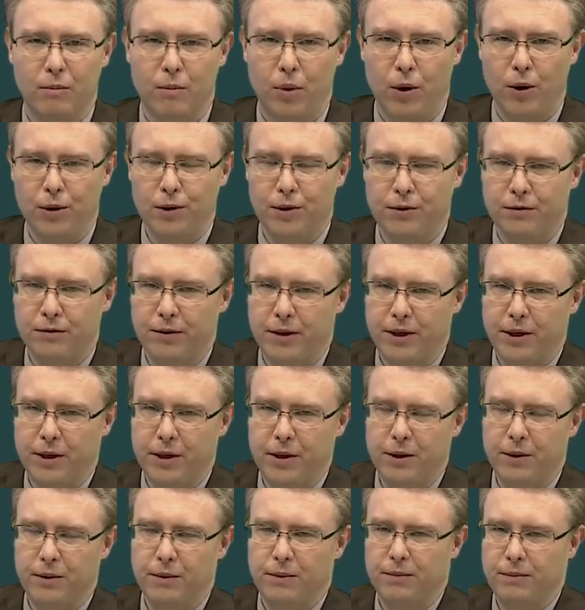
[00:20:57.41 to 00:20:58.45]
Pause the
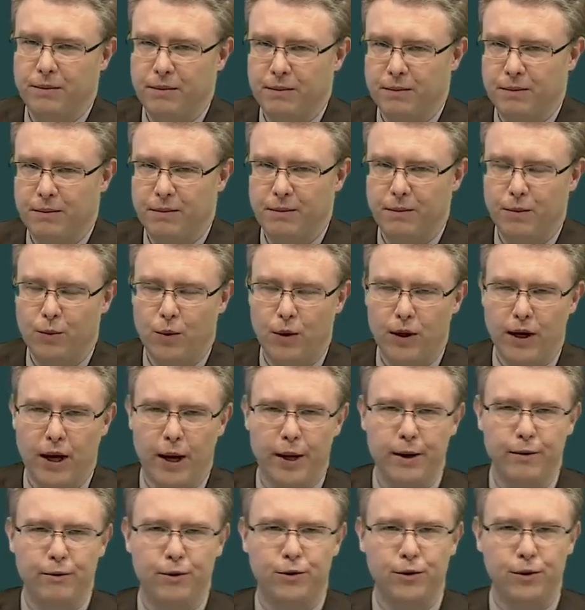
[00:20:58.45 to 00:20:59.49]
video. What
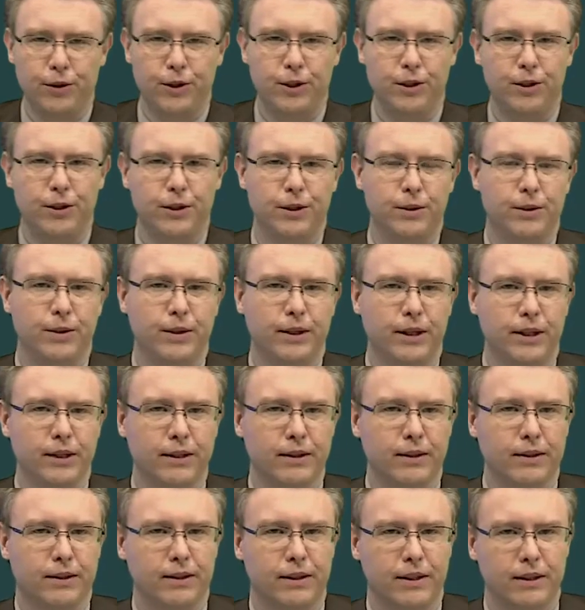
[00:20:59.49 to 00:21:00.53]
kind of structure do you think
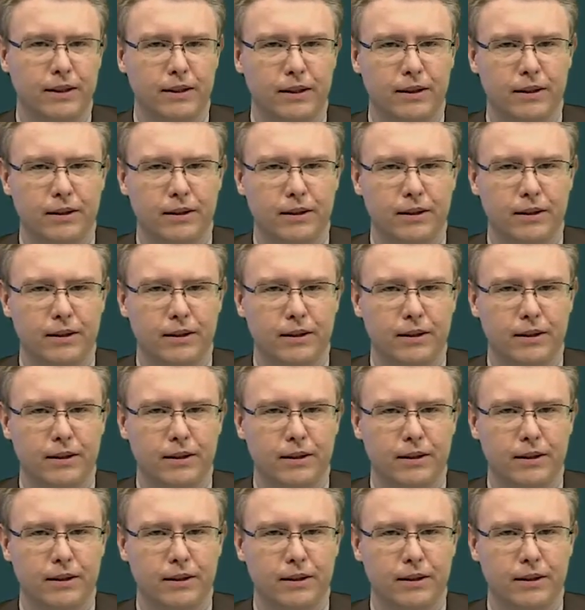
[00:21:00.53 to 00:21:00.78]
this